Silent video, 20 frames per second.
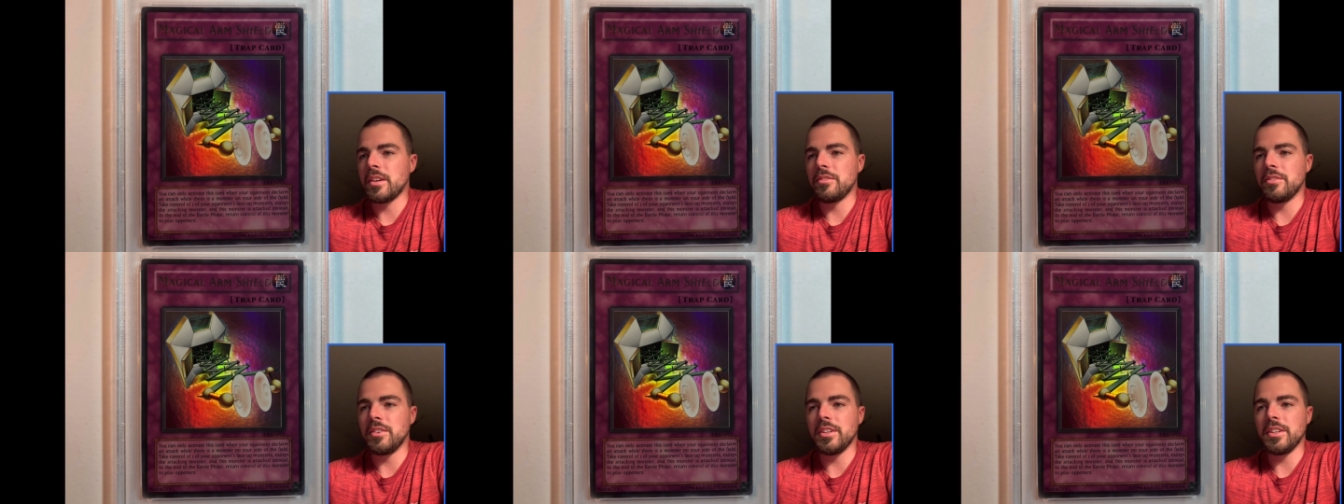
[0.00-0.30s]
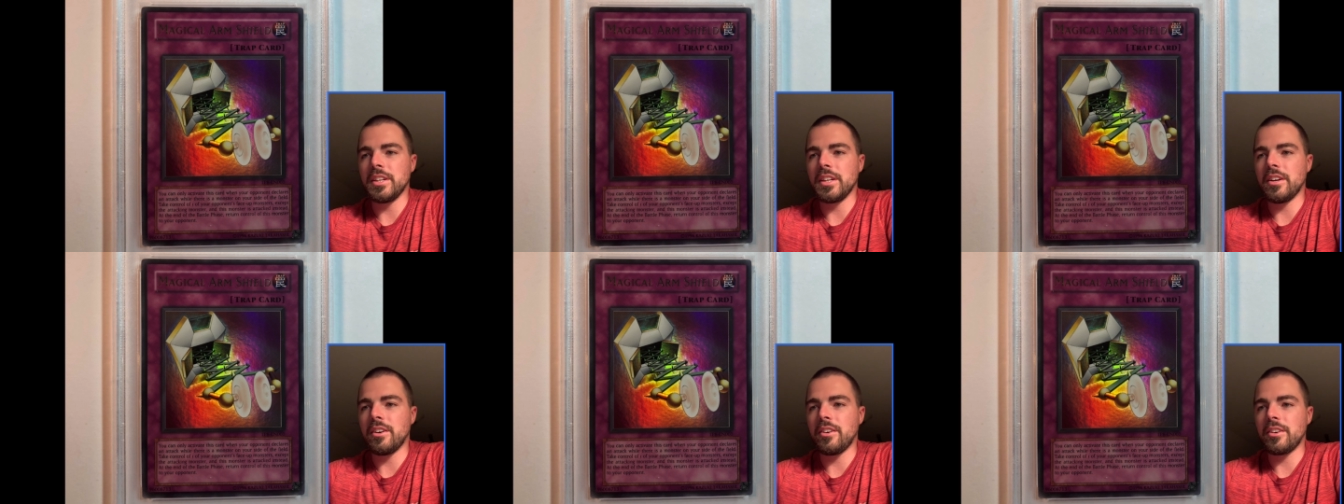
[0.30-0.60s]

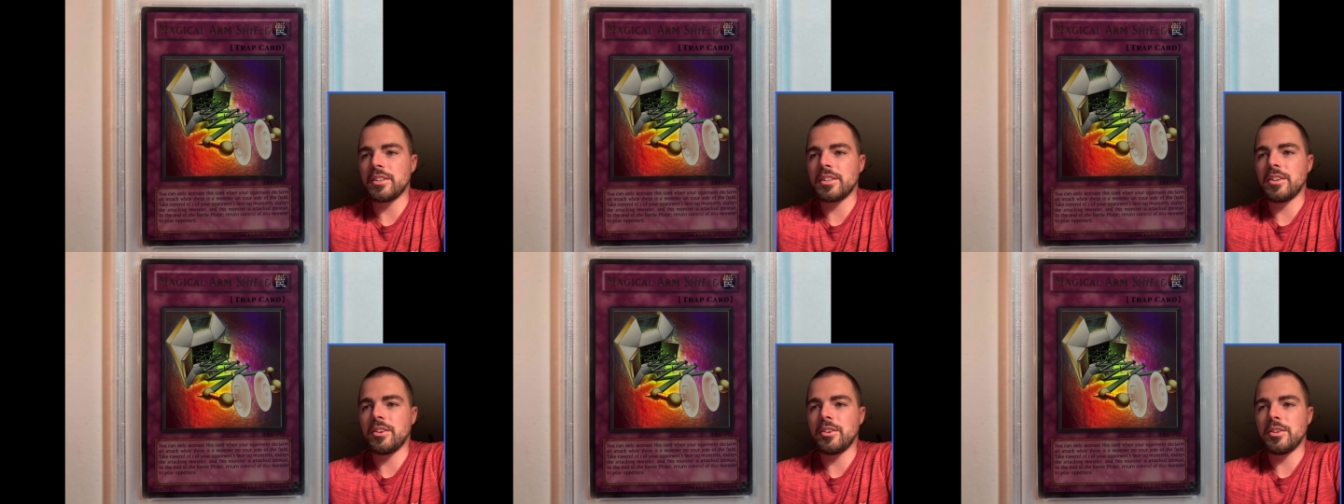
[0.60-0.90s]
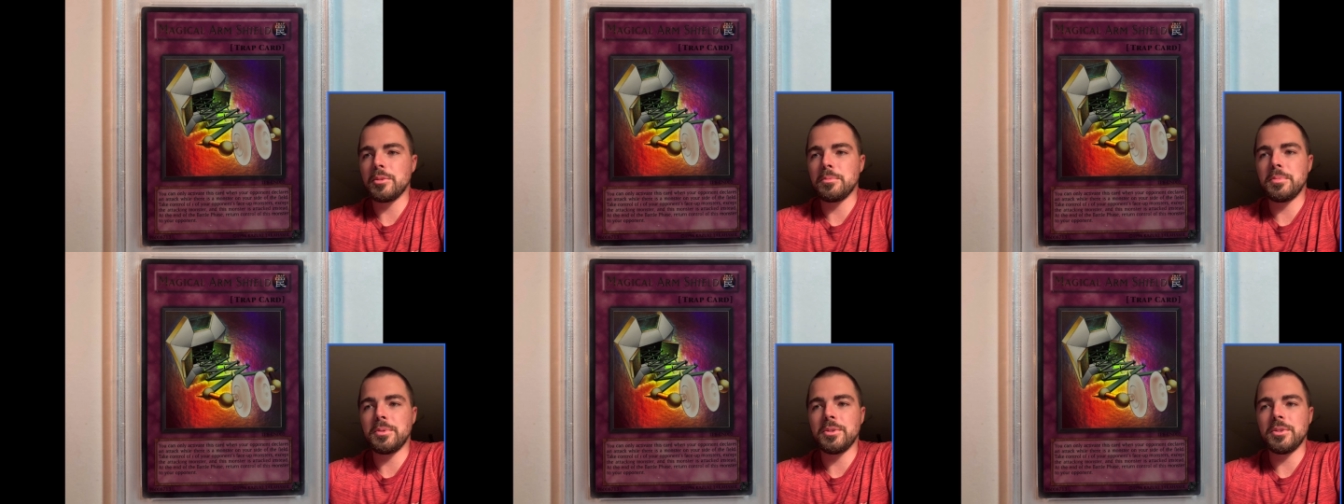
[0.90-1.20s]
really hard card
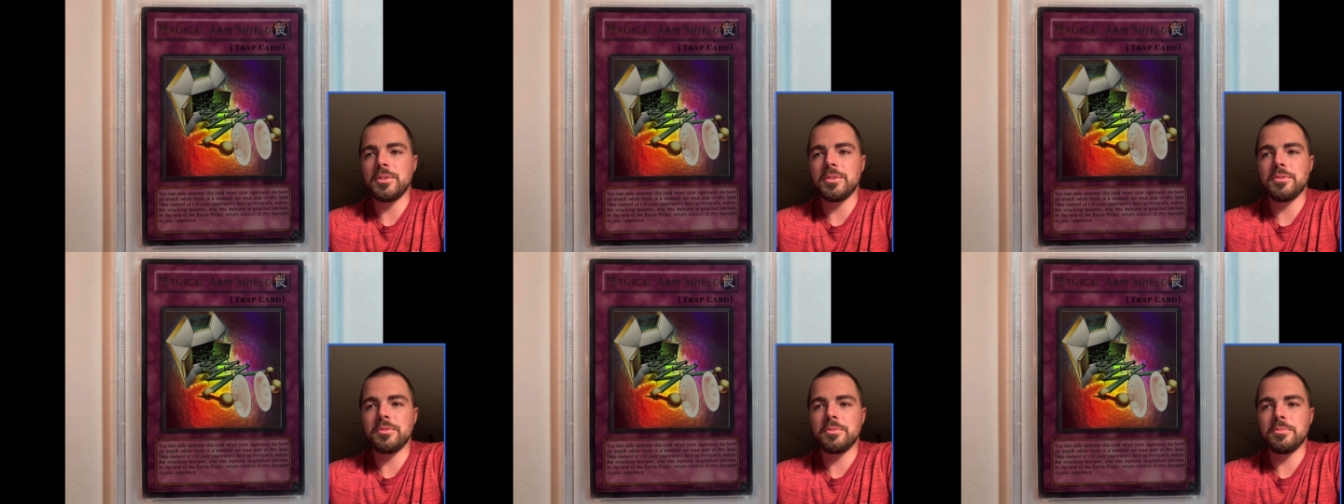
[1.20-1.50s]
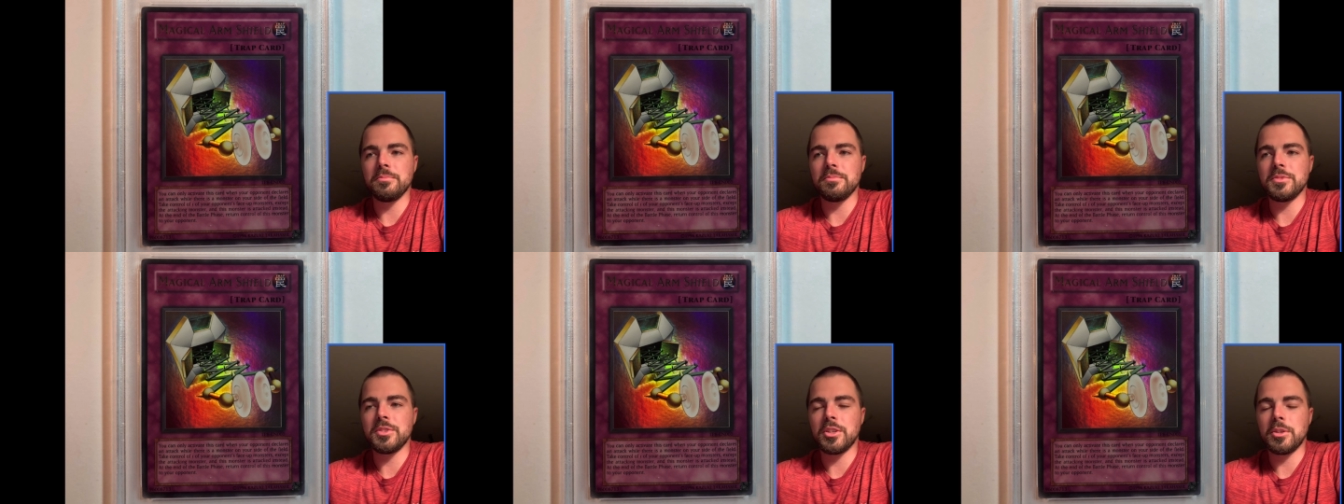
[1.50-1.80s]
to pull
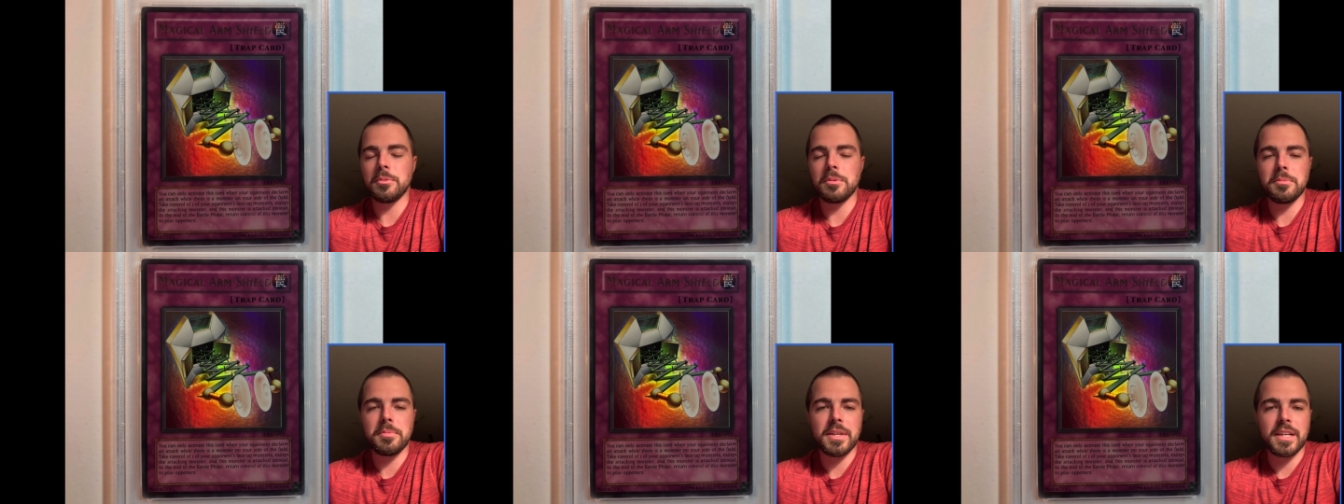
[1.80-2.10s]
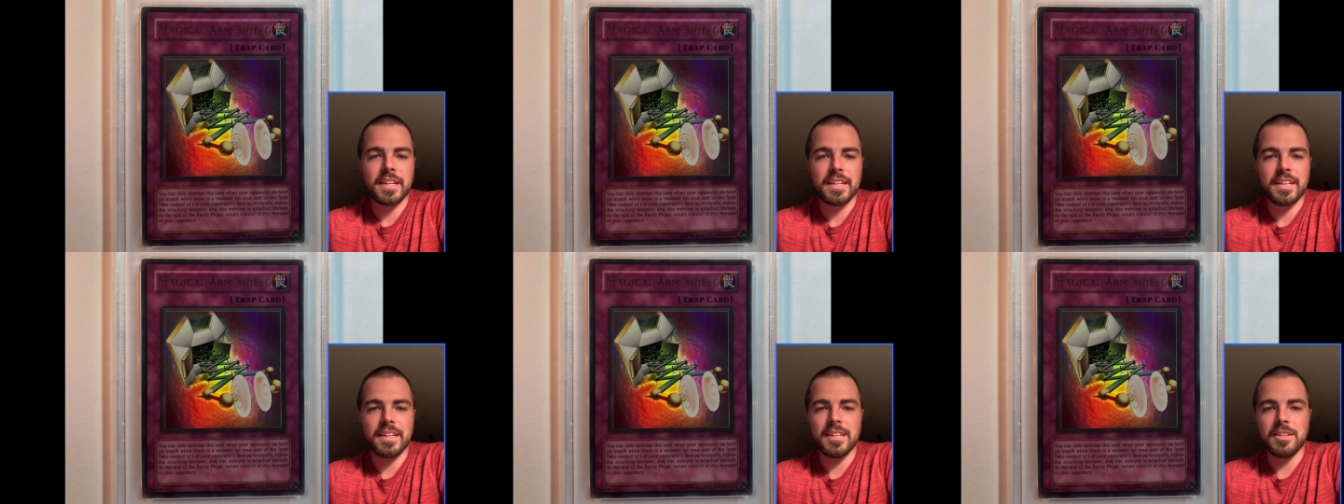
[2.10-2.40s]
from tournament
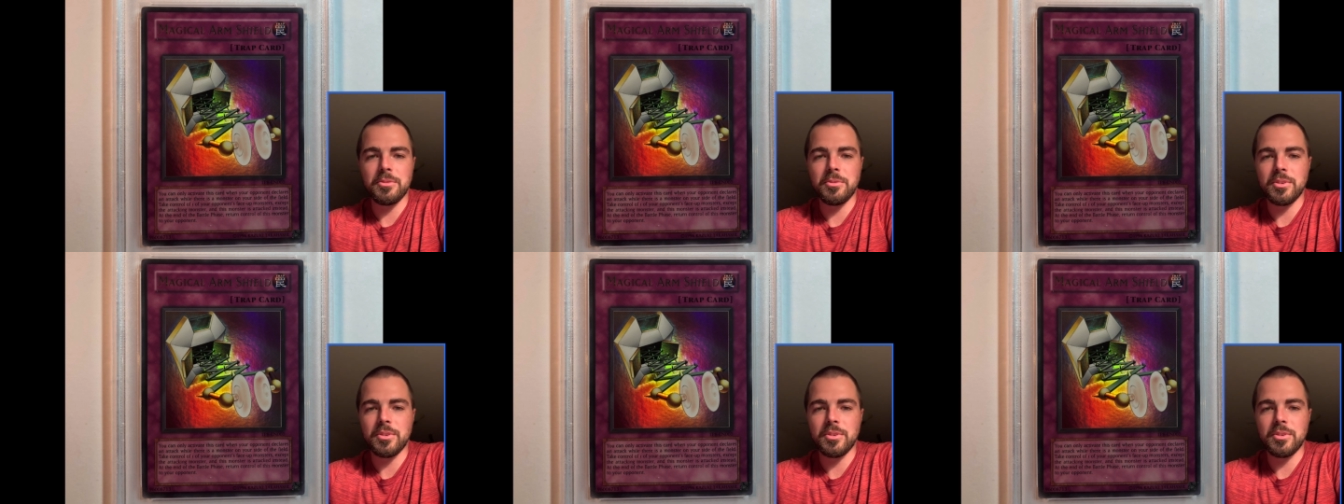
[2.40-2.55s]
pack eight,